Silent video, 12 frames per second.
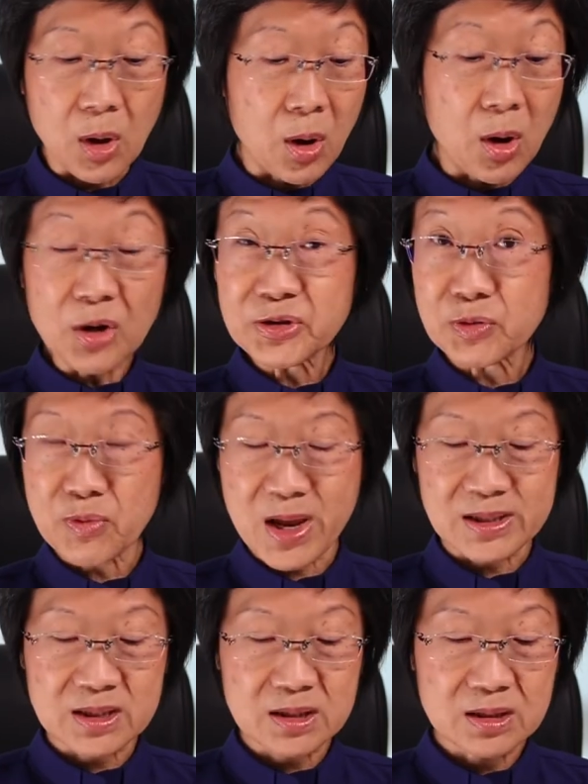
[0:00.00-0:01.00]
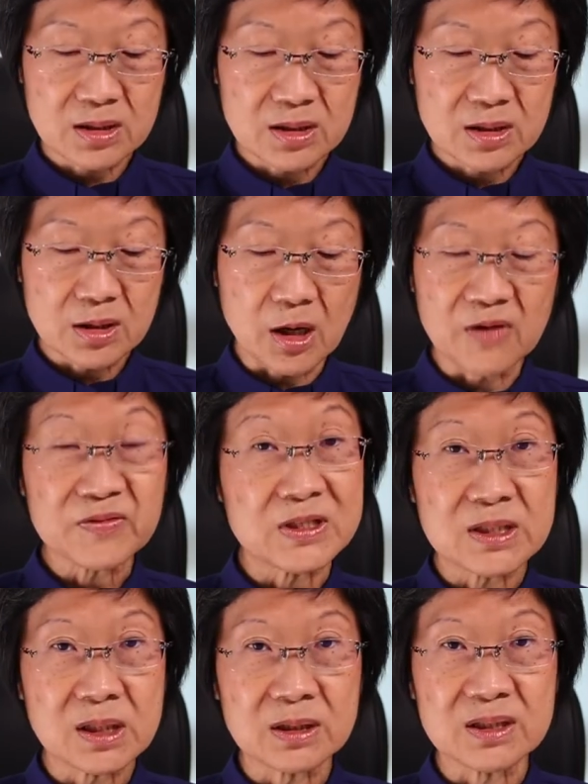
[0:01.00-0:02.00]
or threat of
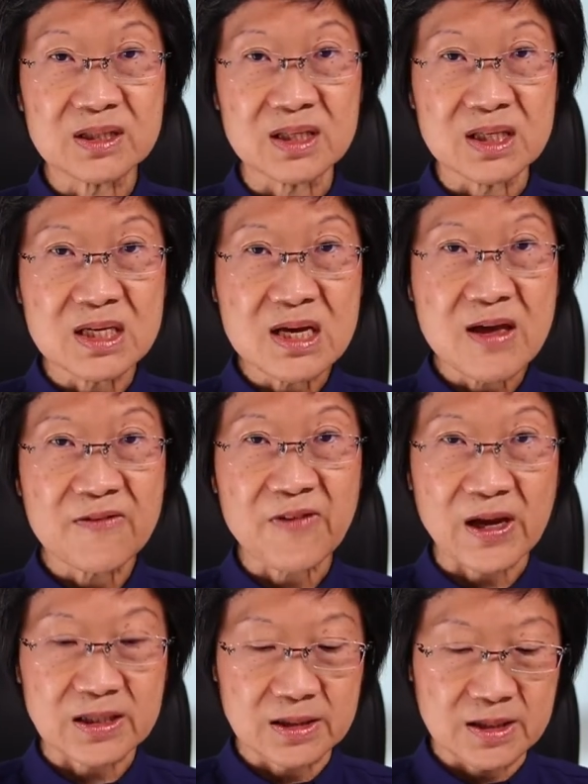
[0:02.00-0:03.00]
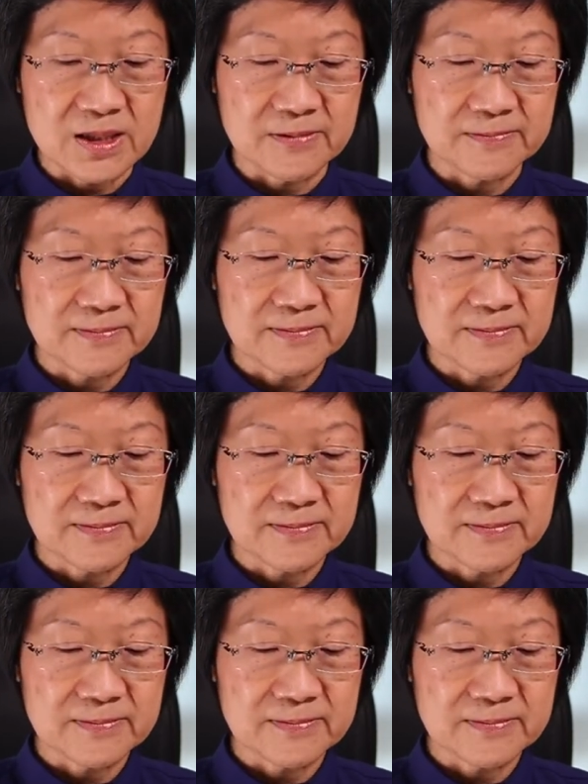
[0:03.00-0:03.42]
eternity factored in.